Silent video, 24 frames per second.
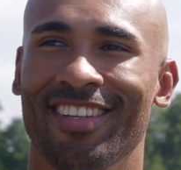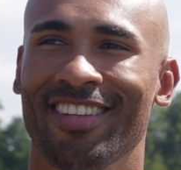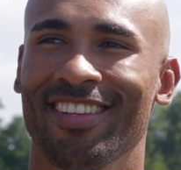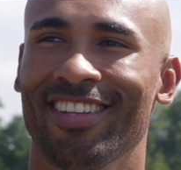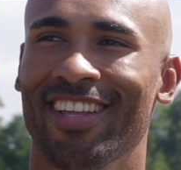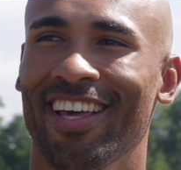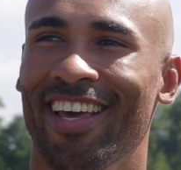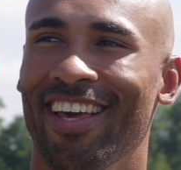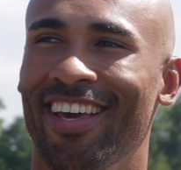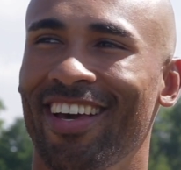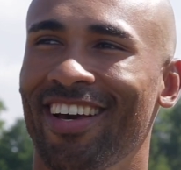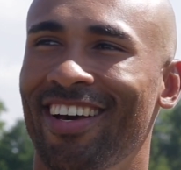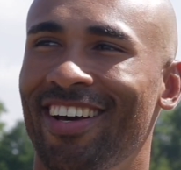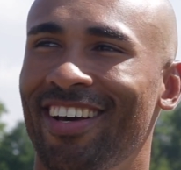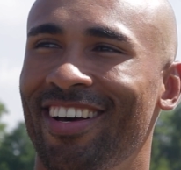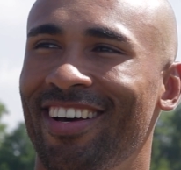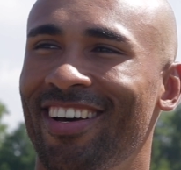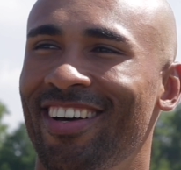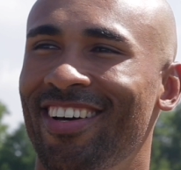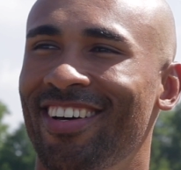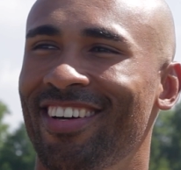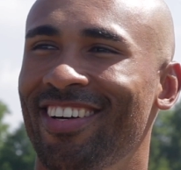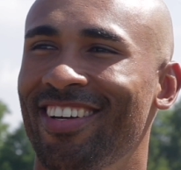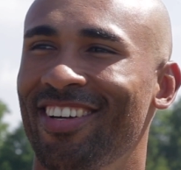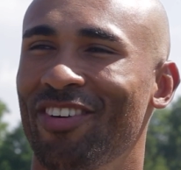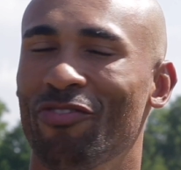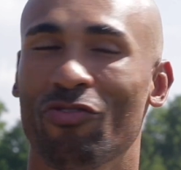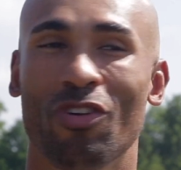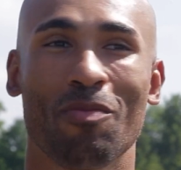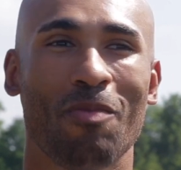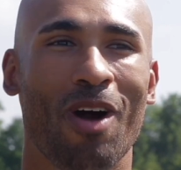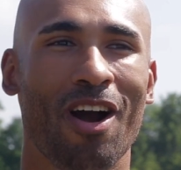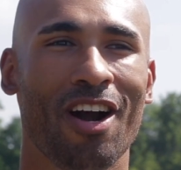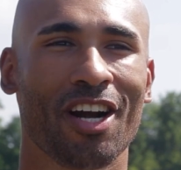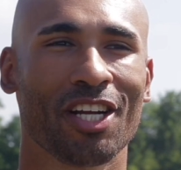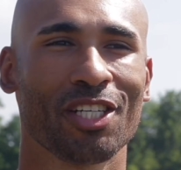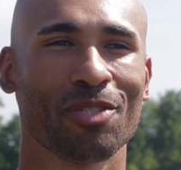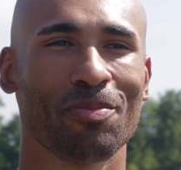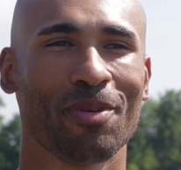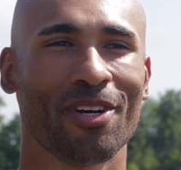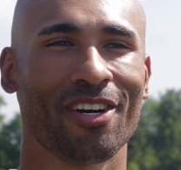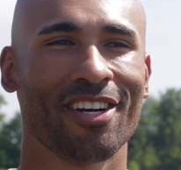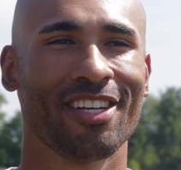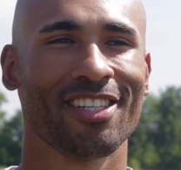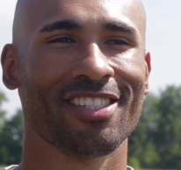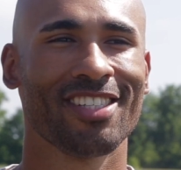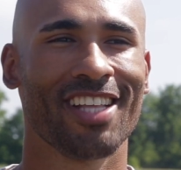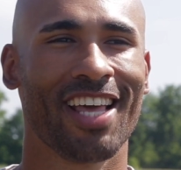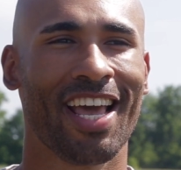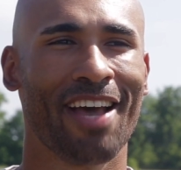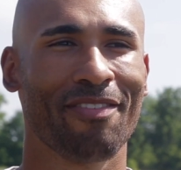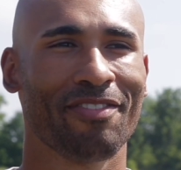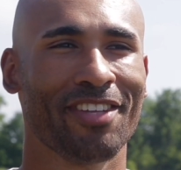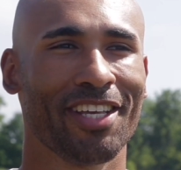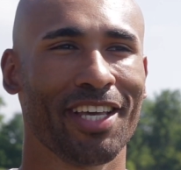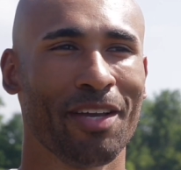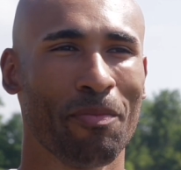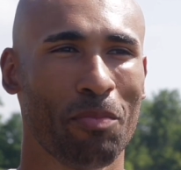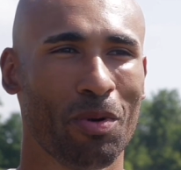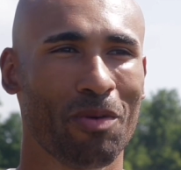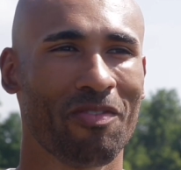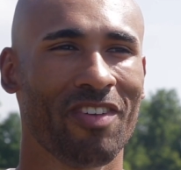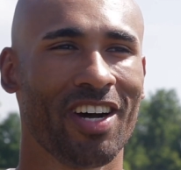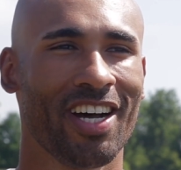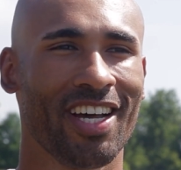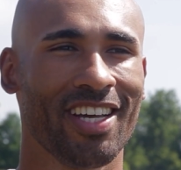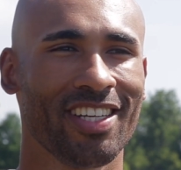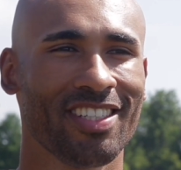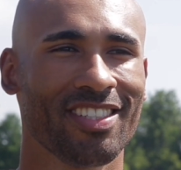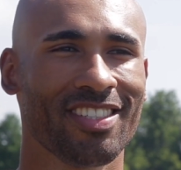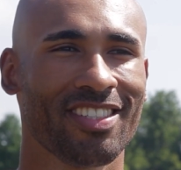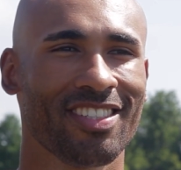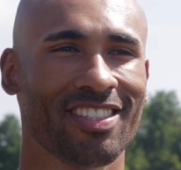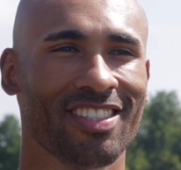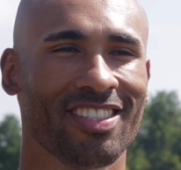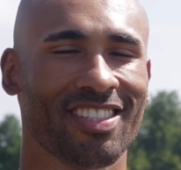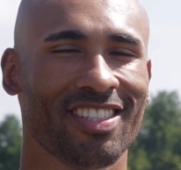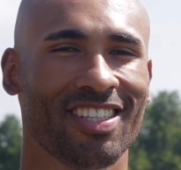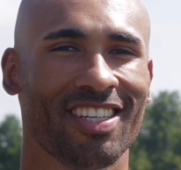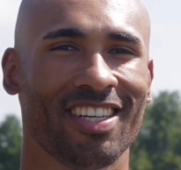They, uh, from our experience, they have to improvise.